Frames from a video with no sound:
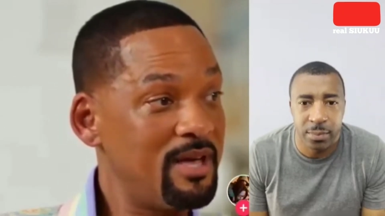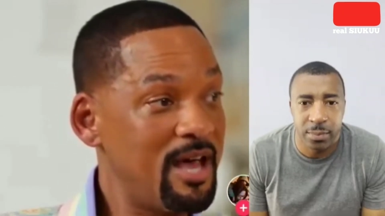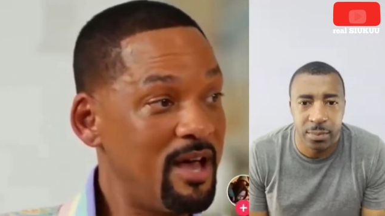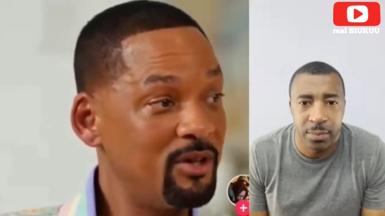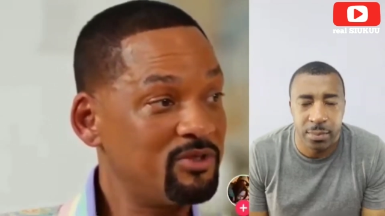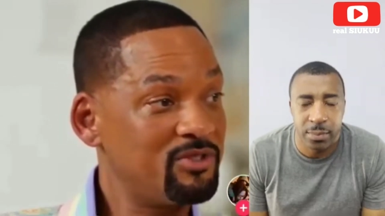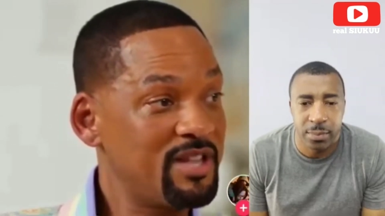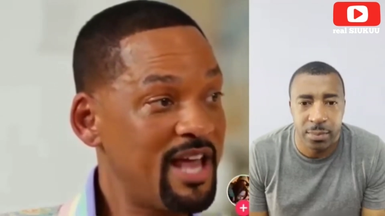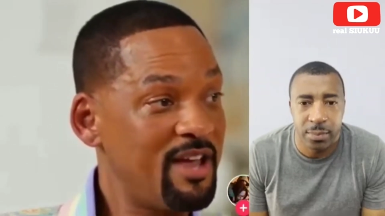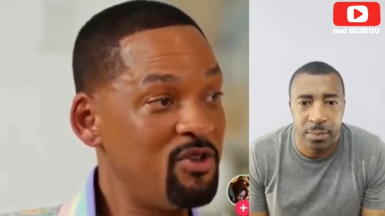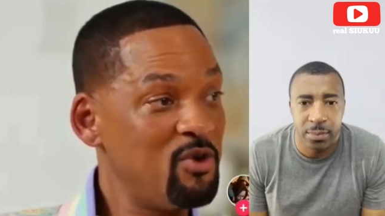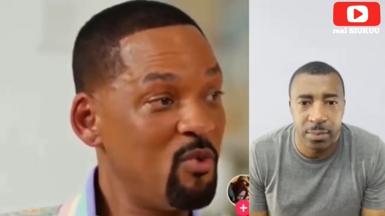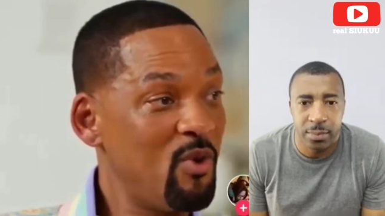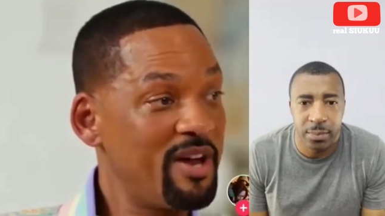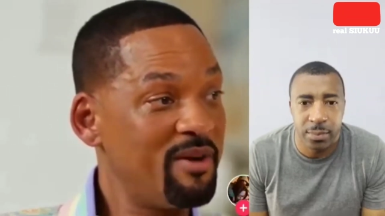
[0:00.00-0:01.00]
Speaker 1: else that
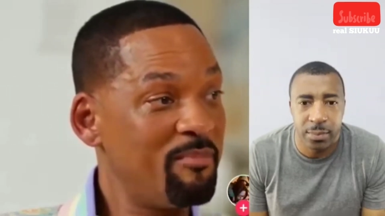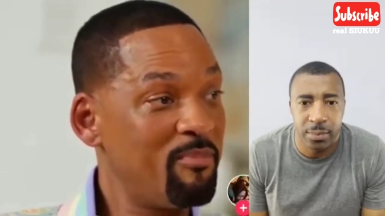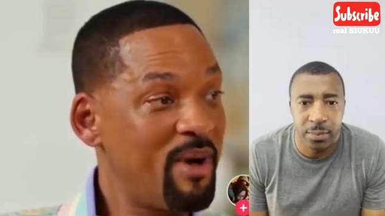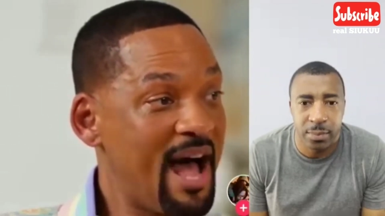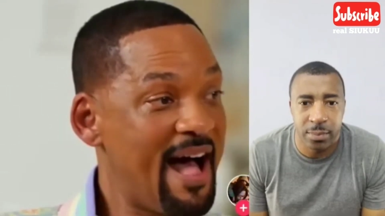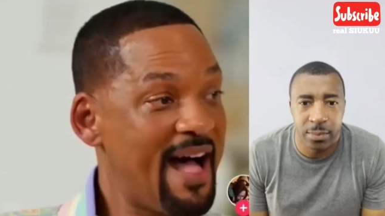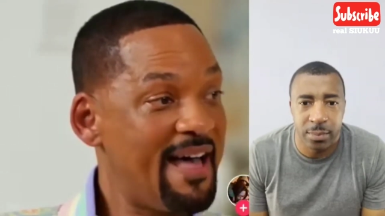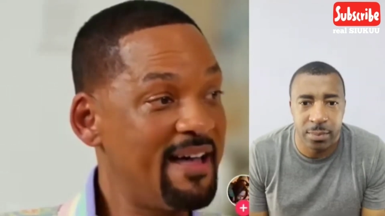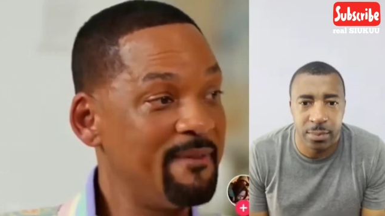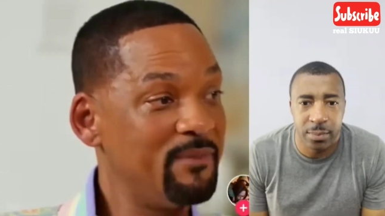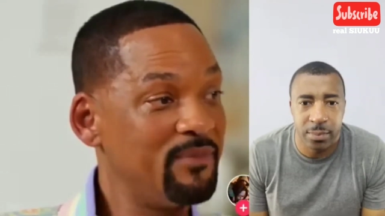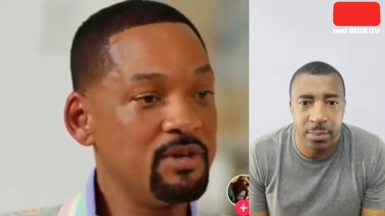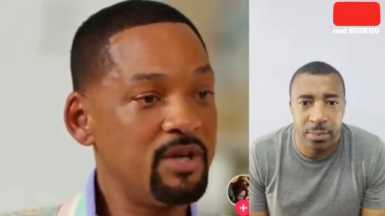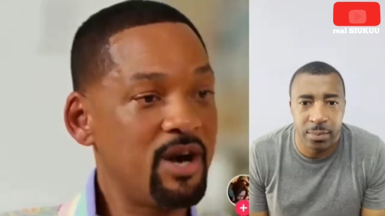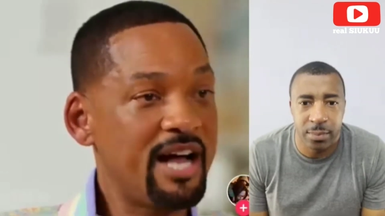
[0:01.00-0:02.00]
you want to buy,
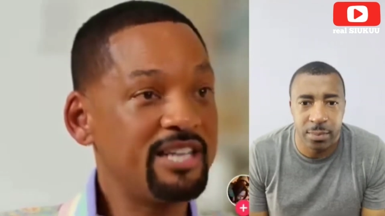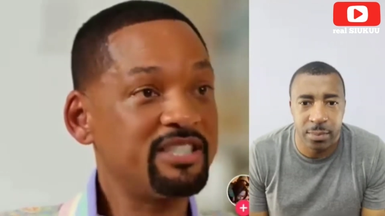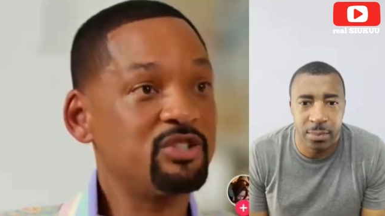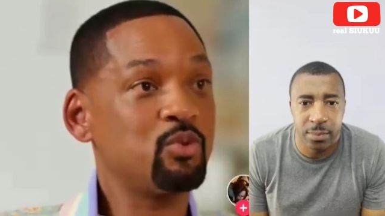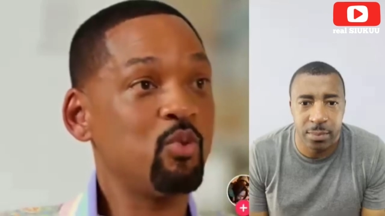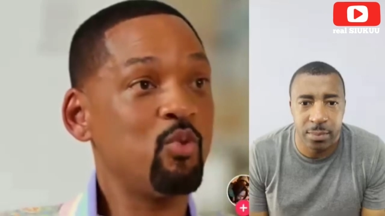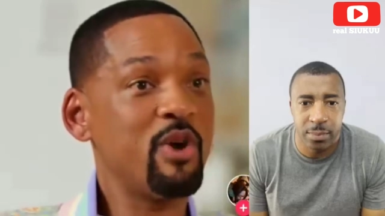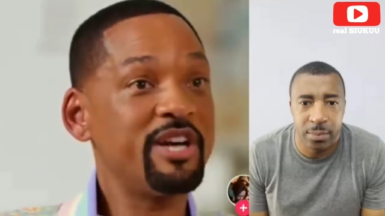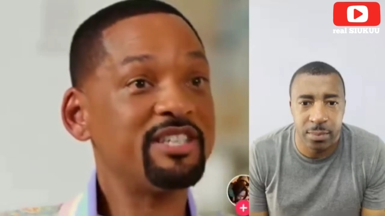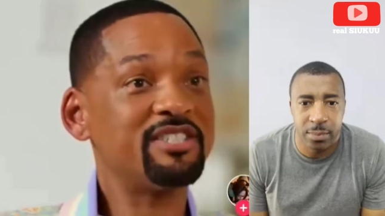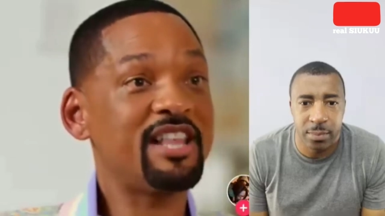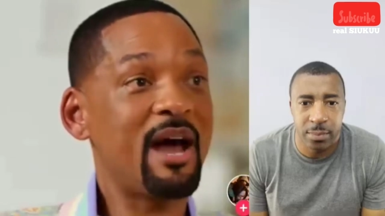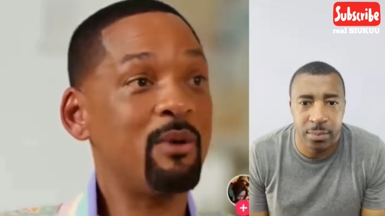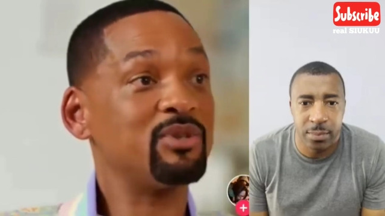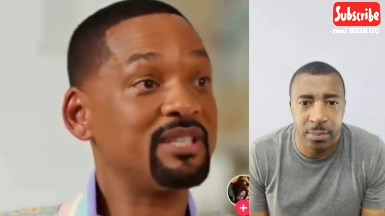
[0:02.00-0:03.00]
you know, I just wish
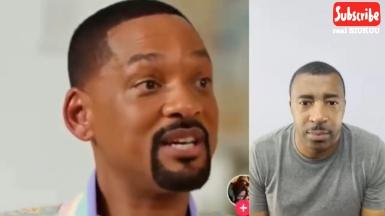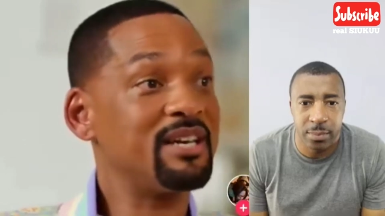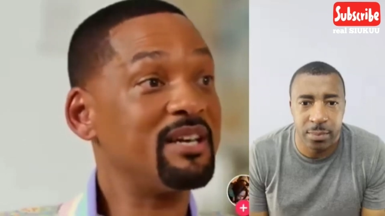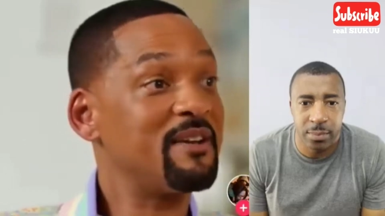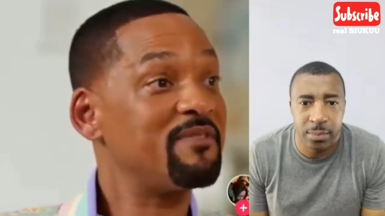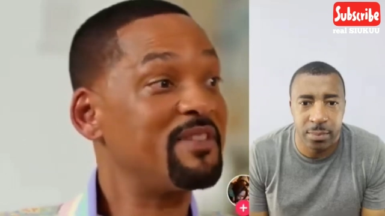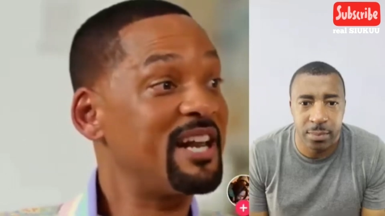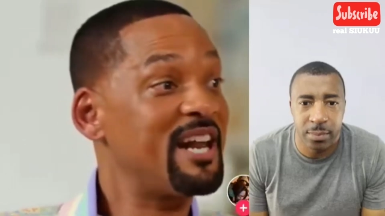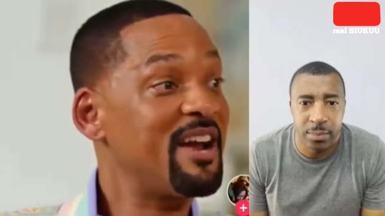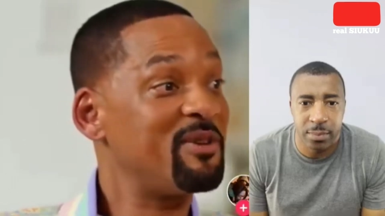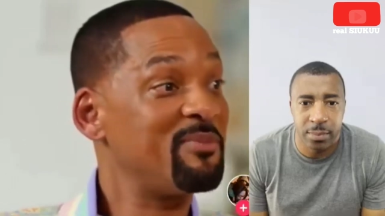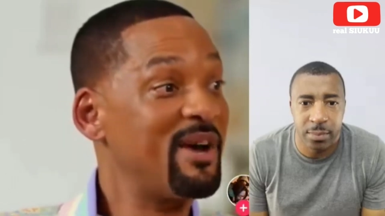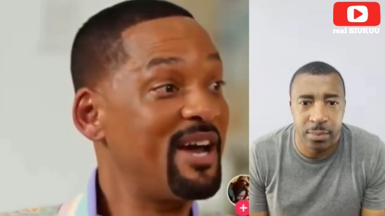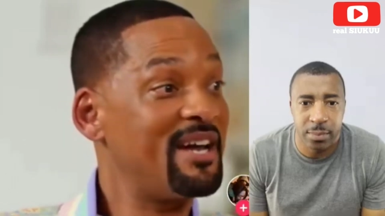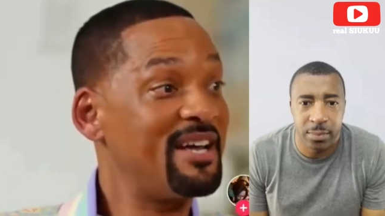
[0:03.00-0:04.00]
that was a gift that
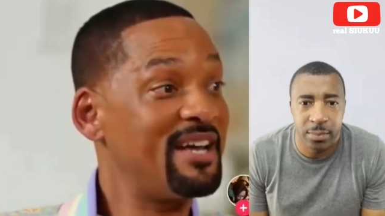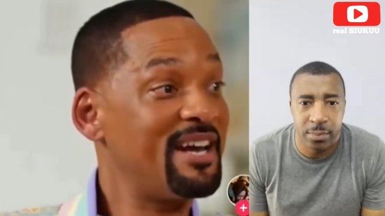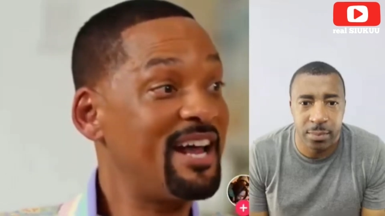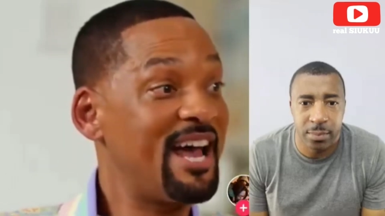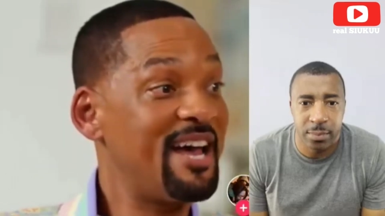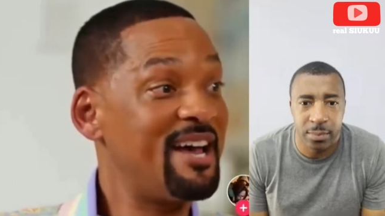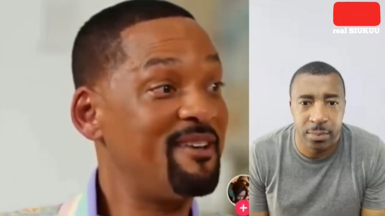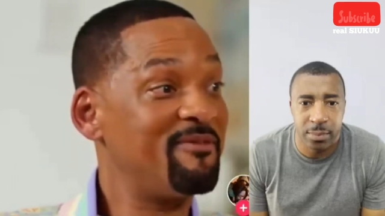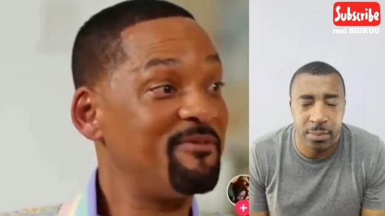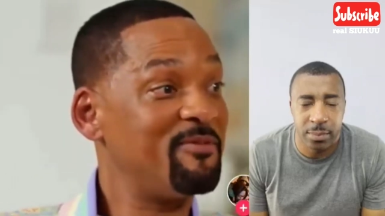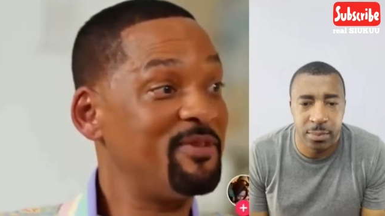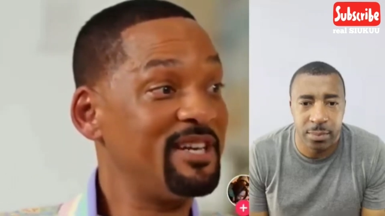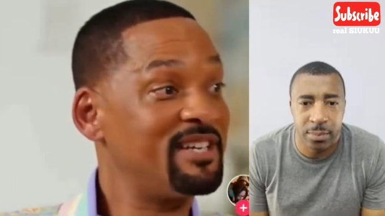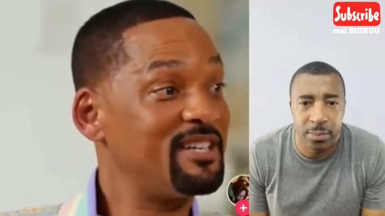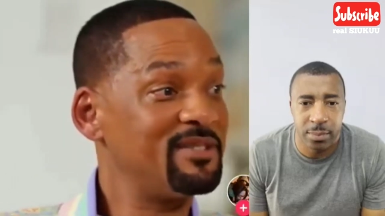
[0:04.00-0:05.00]
everybody could have
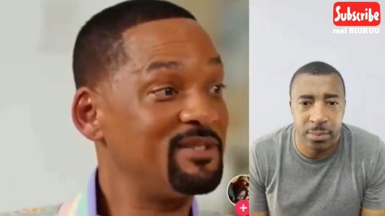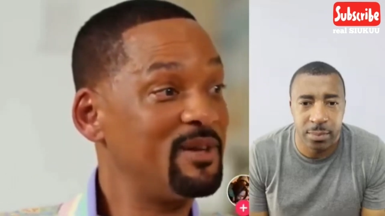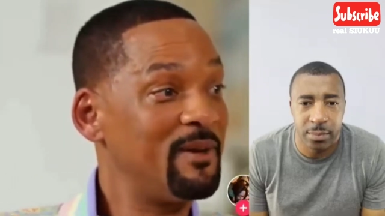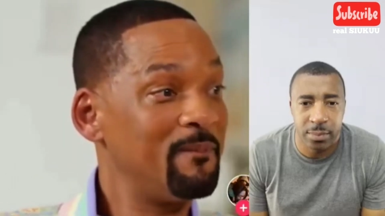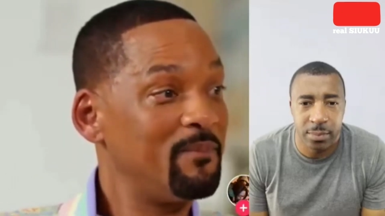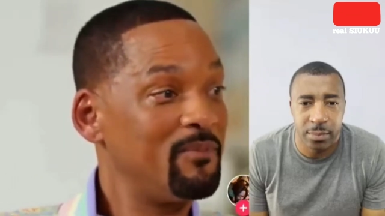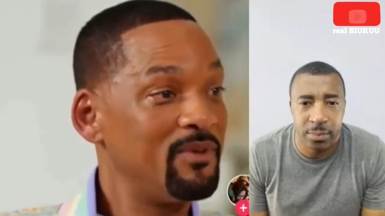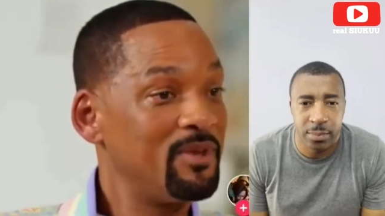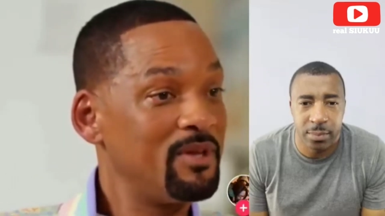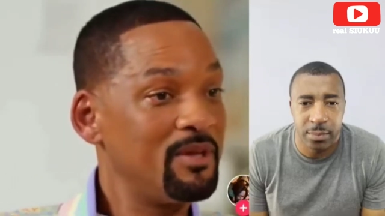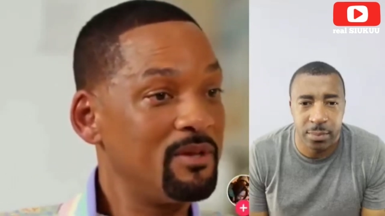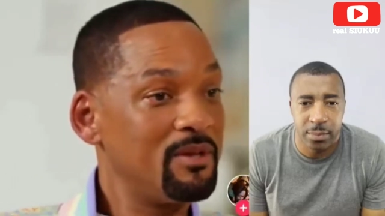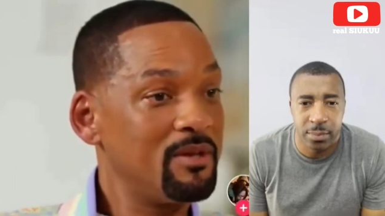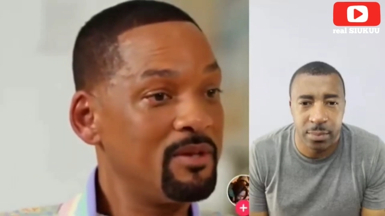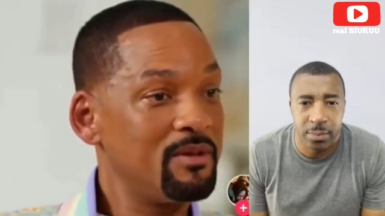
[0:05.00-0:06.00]
because
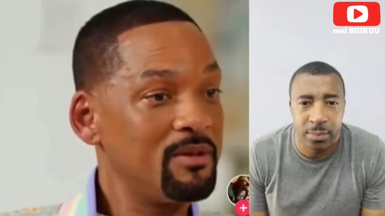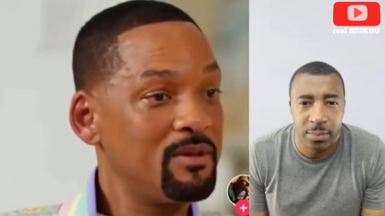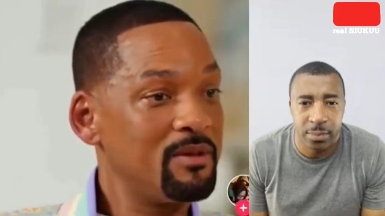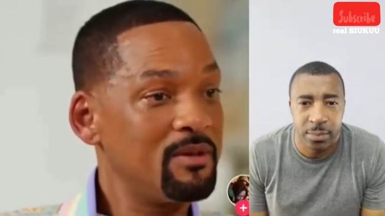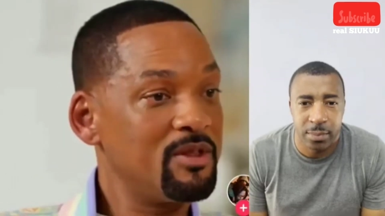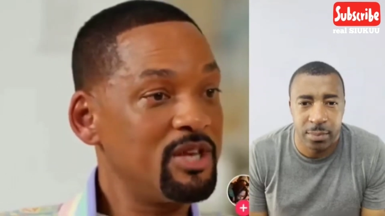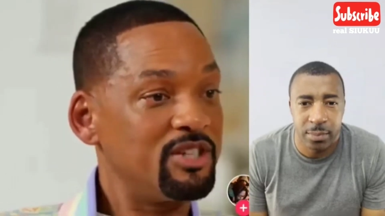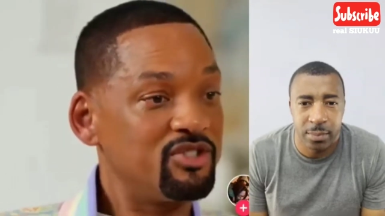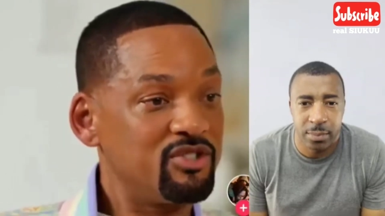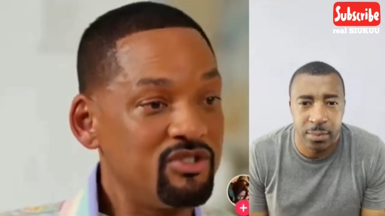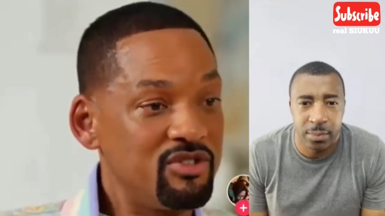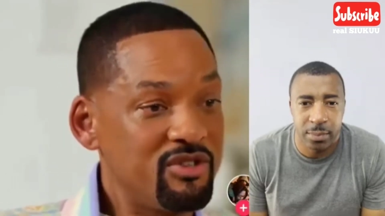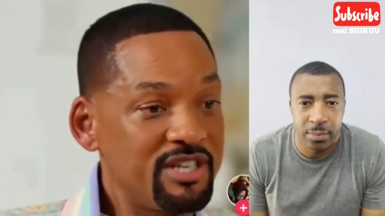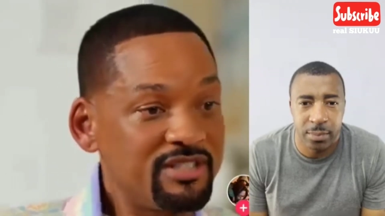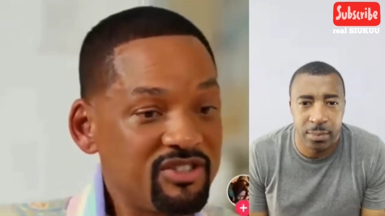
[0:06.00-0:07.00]
there's
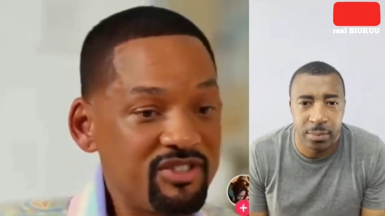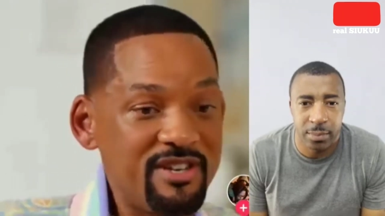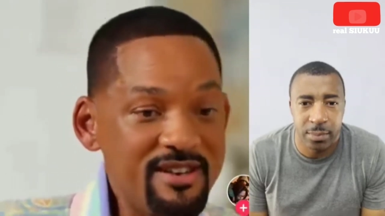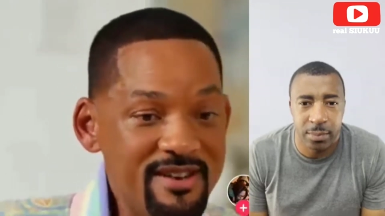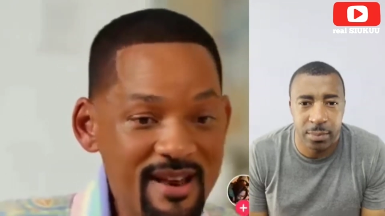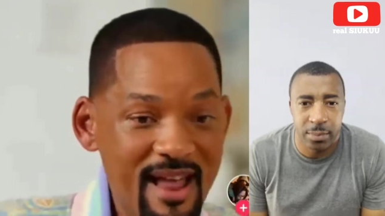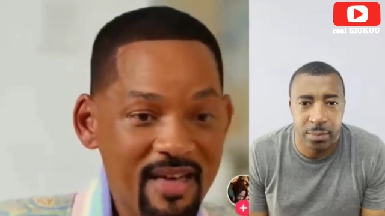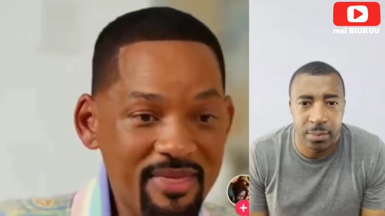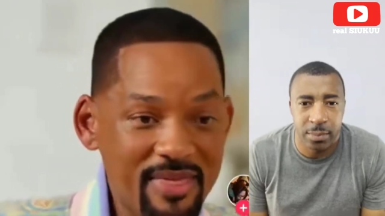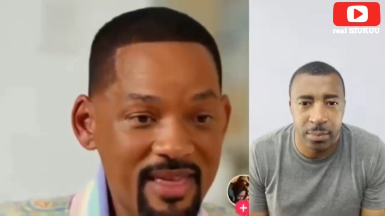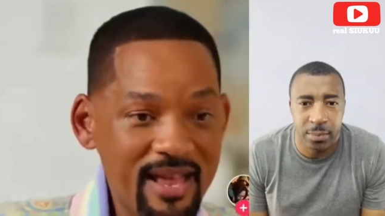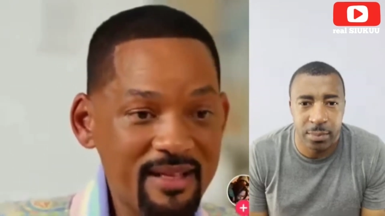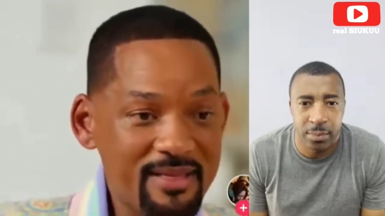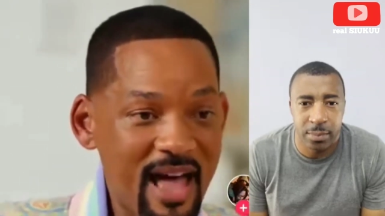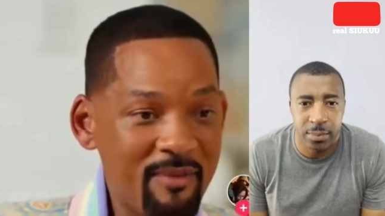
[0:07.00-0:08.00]
there's
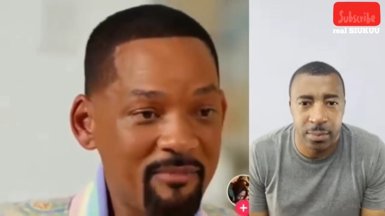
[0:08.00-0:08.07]
nothing